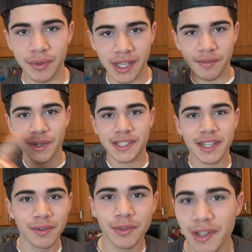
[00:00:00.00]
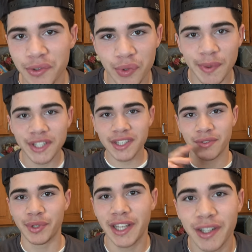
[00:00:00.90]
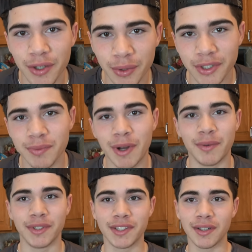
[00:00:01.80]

We gave away skinny one like we mentioned and we let go a real small one.